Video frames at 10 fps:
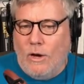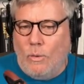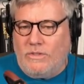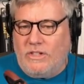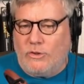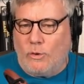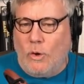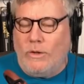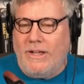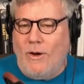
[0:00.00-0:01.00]
Was he
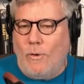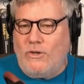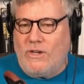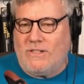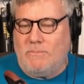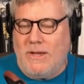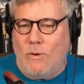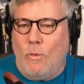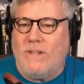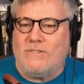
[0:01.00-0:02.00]
trolling or just
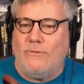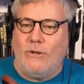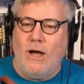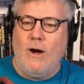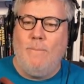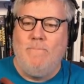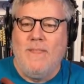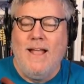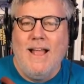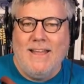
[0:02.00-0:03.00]
being wistful? Oh,
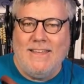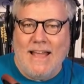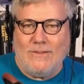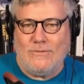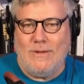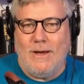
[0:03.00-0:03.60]
yes.